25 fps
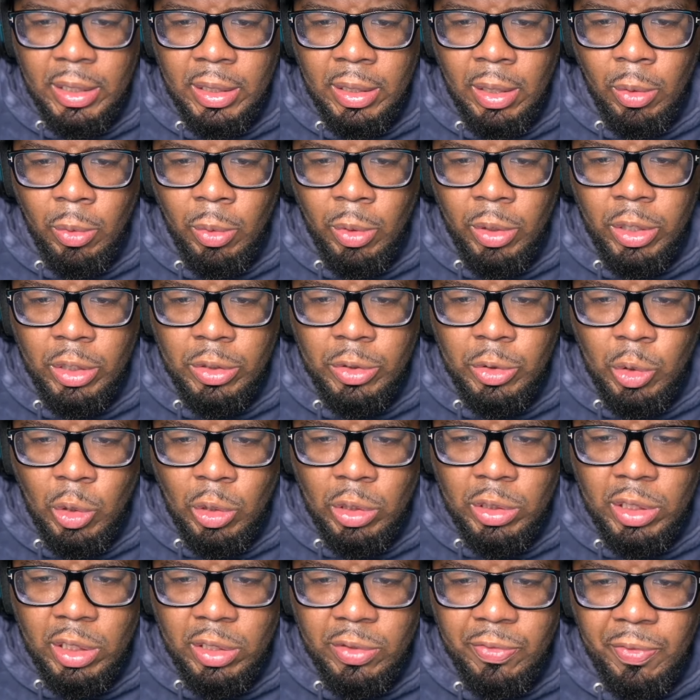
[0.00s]
that with a
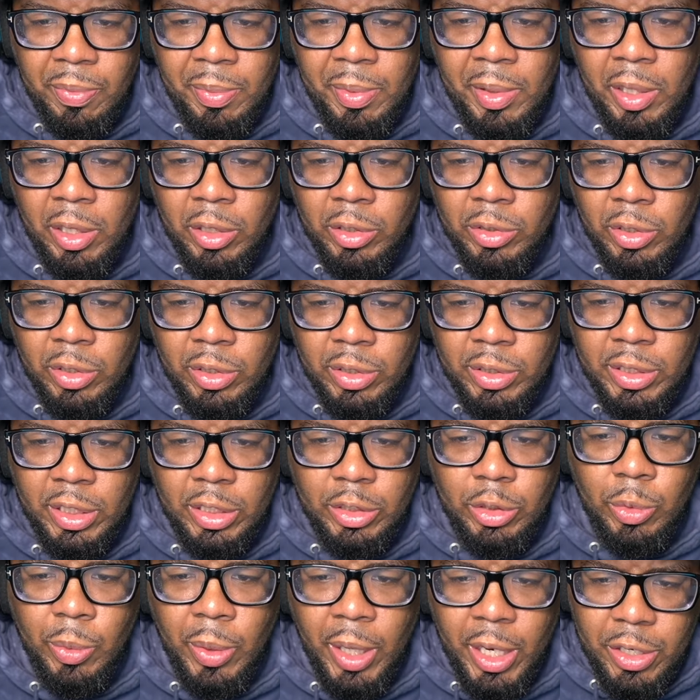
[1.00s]
source that's familiar to the
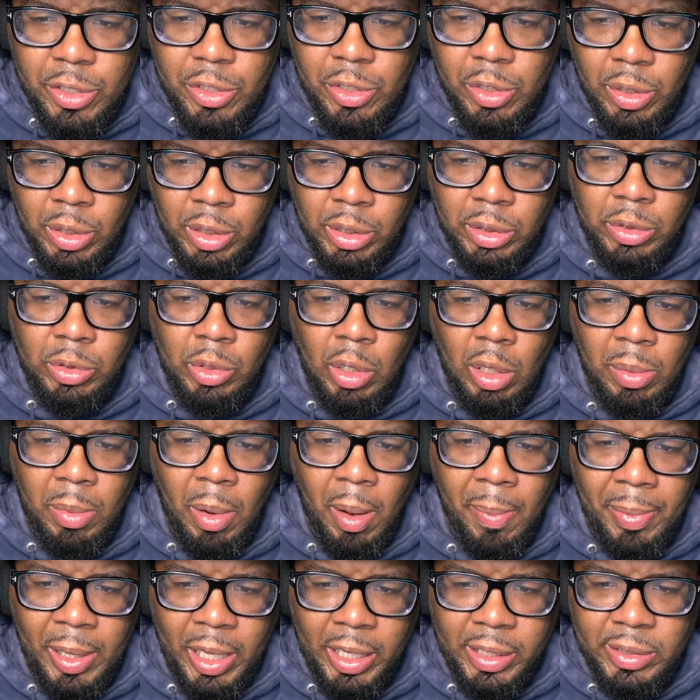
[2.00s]
situation, this is talking
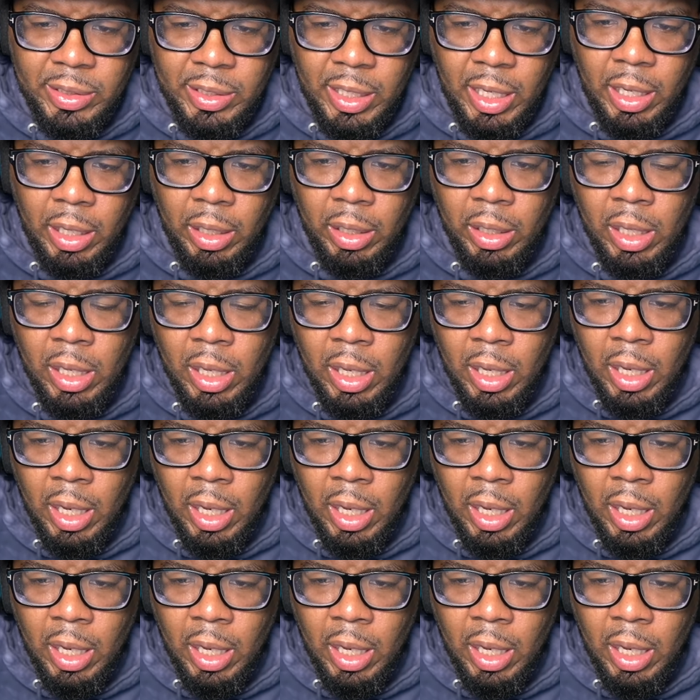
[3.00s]
about Blake Snell,